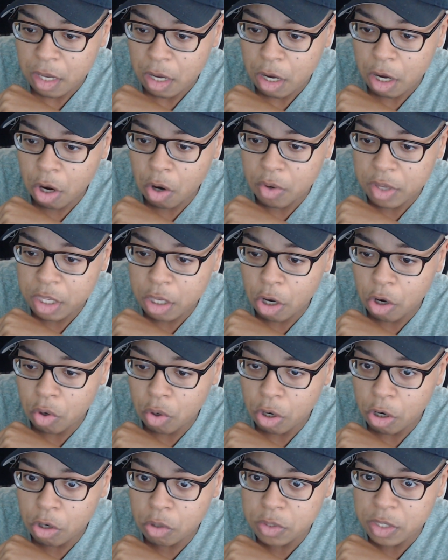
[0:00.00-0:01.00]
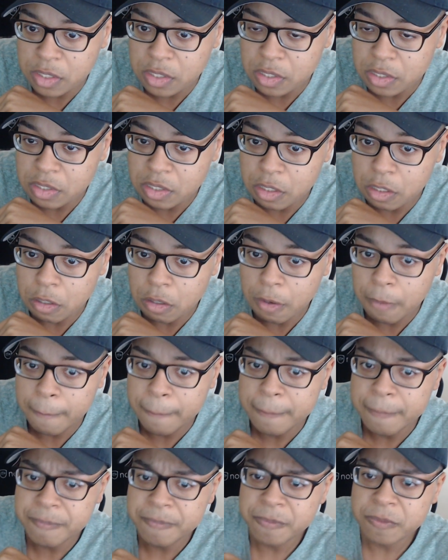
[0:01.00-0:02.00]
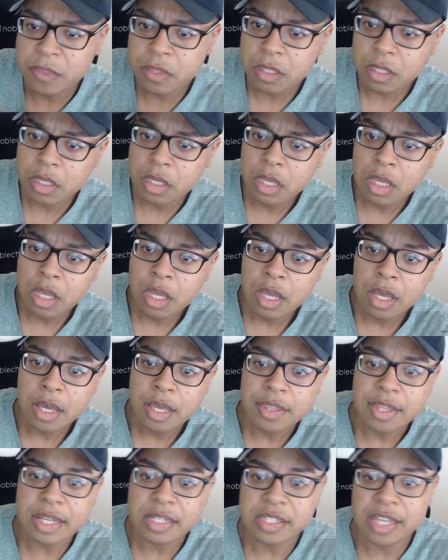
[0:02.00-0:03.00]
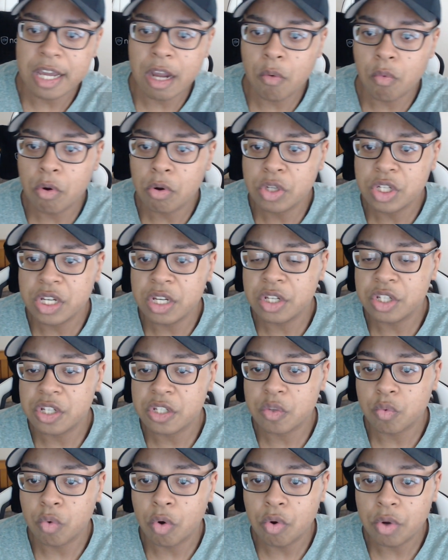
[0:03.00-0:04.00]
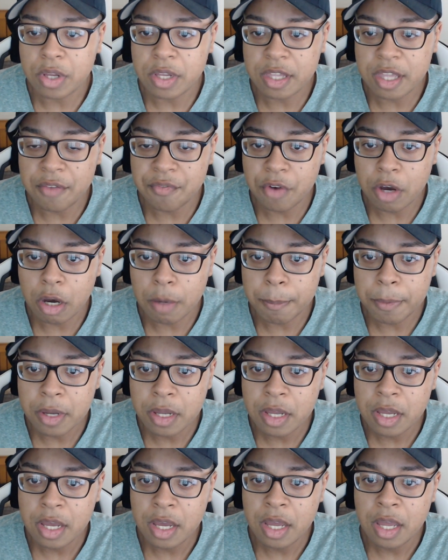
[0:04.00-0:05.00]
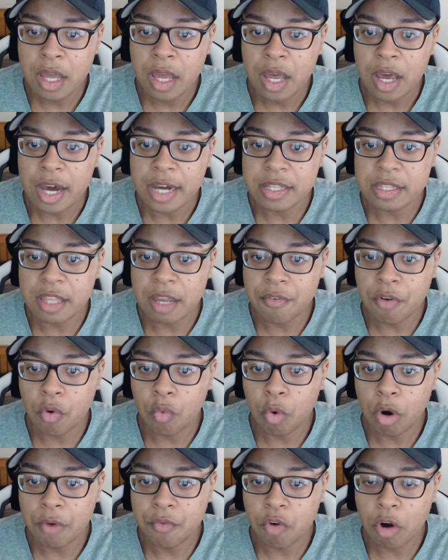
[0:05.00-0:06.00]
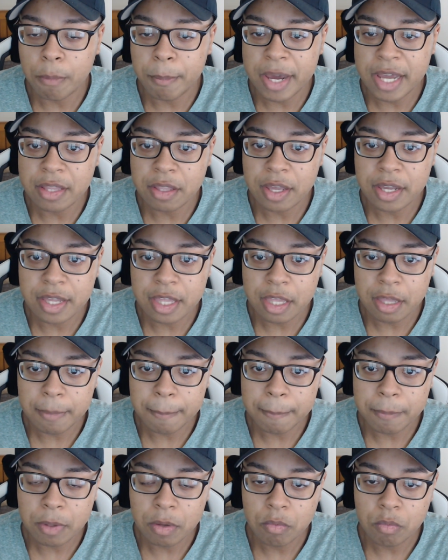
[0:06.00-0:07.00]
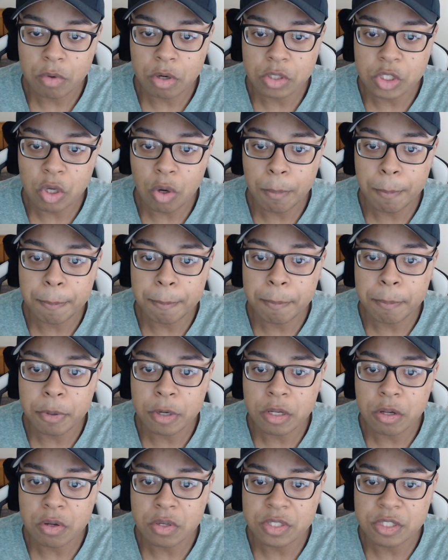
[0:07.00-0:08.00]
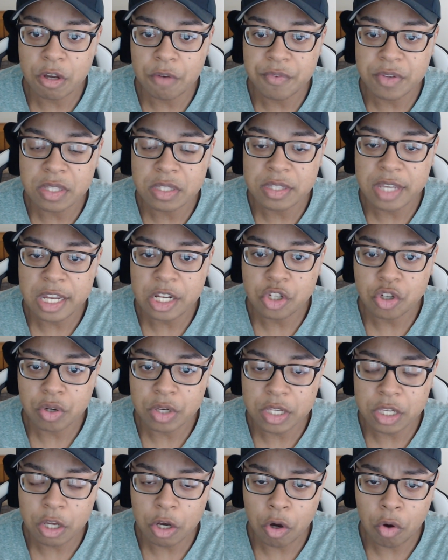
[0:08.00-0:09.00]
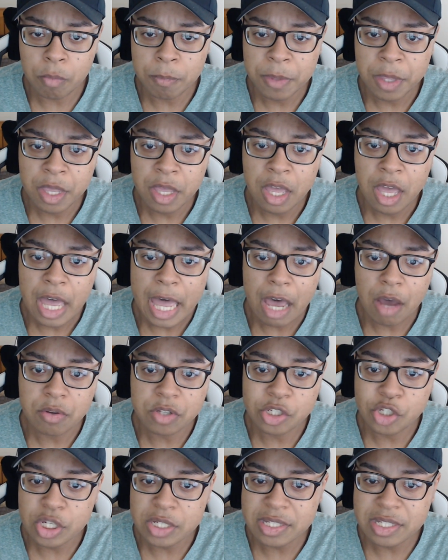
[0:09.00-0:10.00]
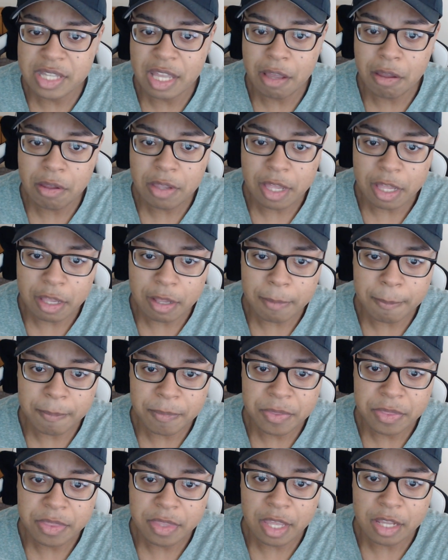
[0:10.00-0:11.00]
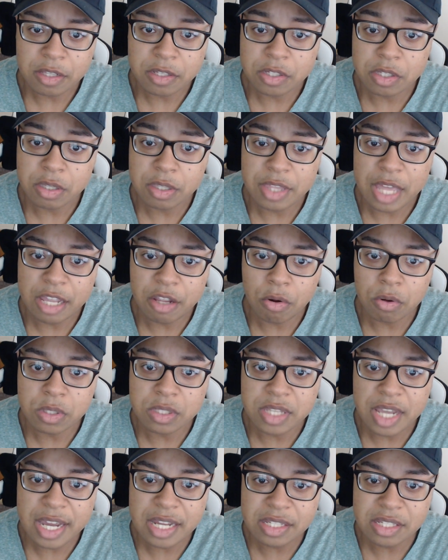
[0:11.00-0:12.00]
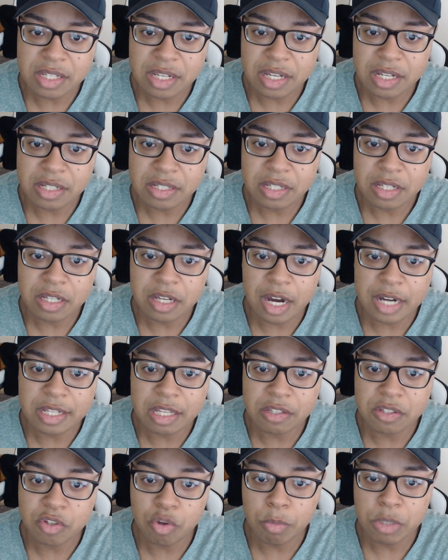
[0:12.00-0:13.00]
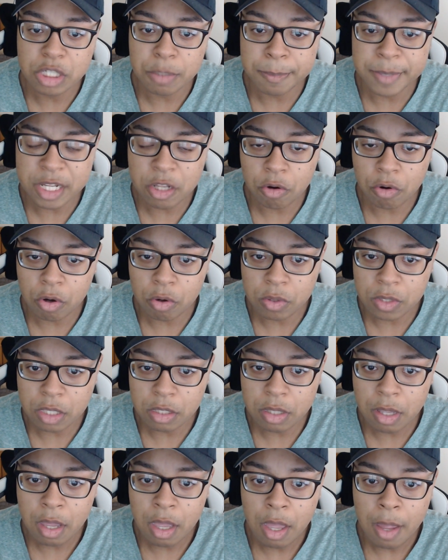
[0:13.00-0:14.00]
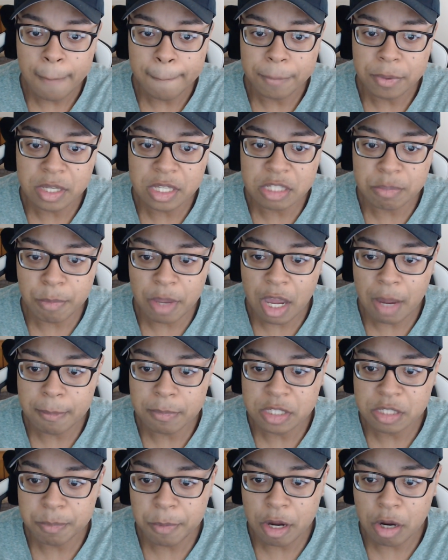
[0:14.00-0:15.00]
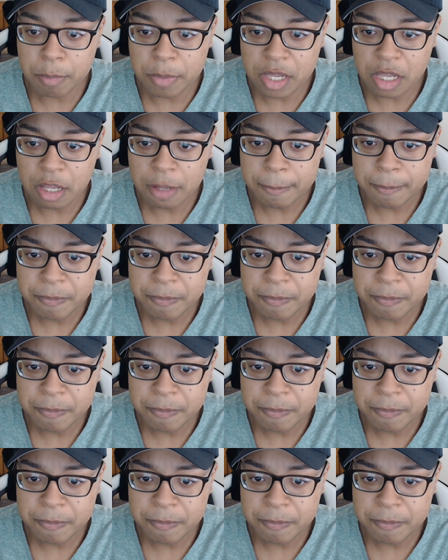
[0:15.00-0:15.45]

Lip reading: Oh, Hyo, Odin is here. That dang Orochi just won't give up. I'd never work for a man like him. Well, don't put yourself in danger, Hyo. I was just telling him that your dancing's gotten so much better, Odin. Please, ma'am, spare me.